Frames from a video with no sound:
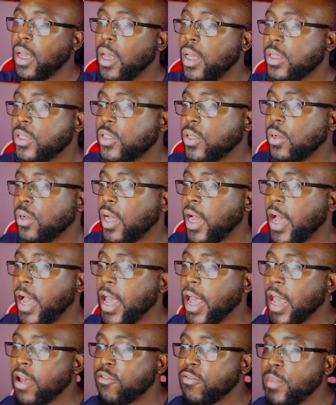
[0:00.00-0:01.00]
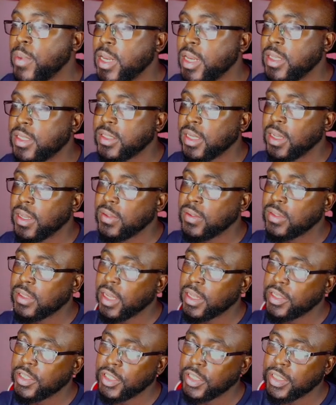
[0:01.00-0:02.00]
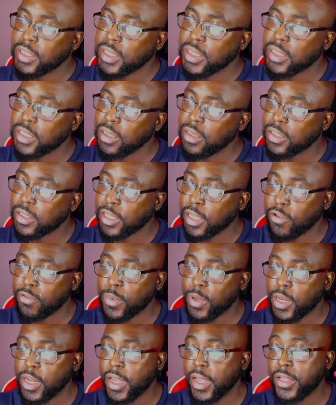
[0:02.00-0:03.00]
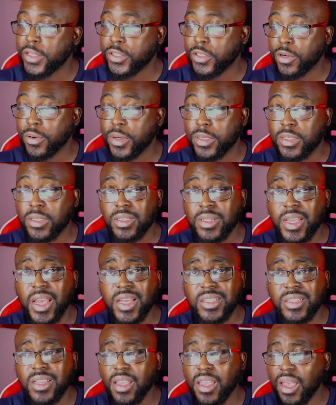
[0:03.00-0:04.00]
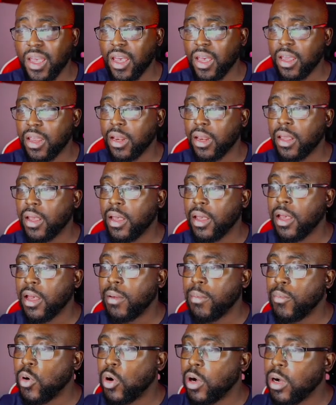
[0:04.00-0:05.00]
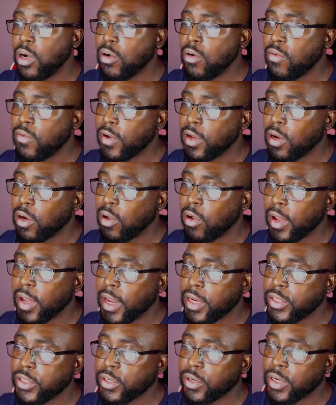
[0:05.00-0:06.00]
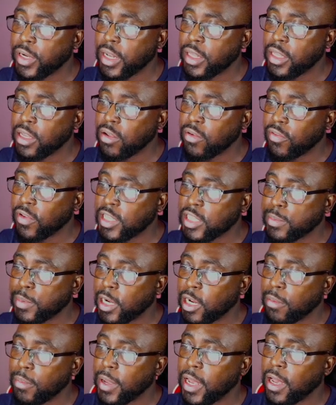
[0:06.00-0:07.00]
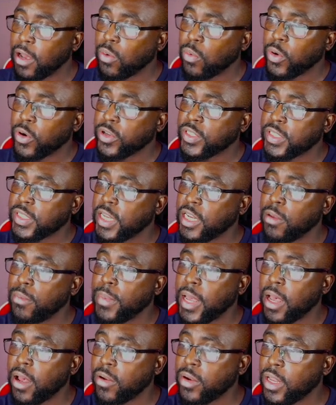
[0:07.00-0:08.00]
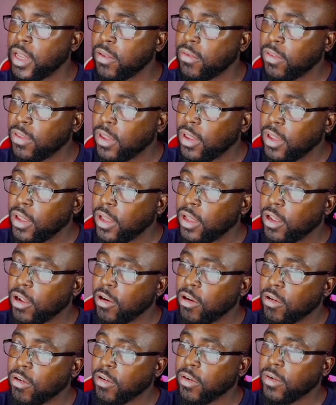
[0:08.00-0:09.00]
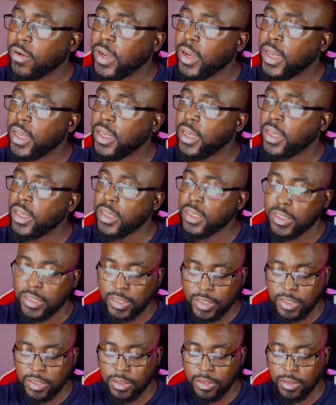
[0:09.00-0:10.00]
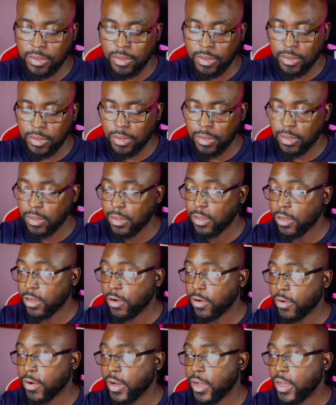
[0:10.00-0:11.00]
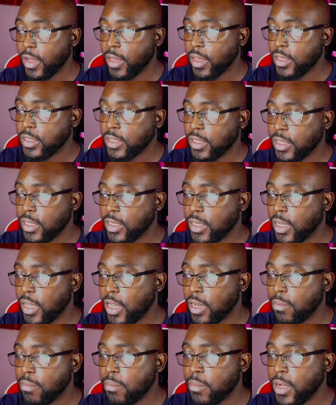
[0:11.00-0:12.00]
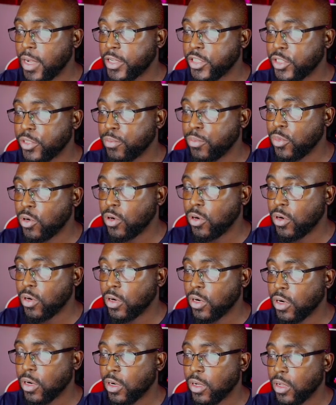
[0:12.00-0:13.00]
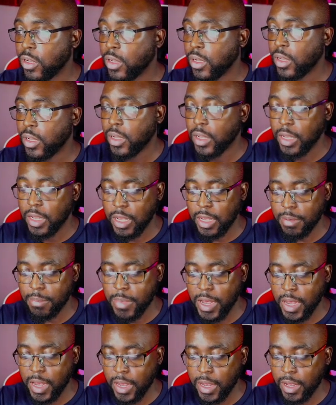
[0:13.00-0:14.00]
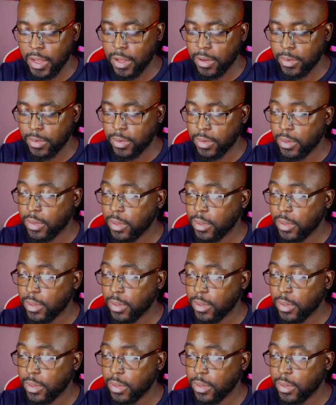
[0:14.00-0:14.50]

So I have many sins. Can Jesus still save me? The answer is yes, he can. Moreover, the law entered that the offense might abound. Where sin aboundeth, grace, grace did much more abound.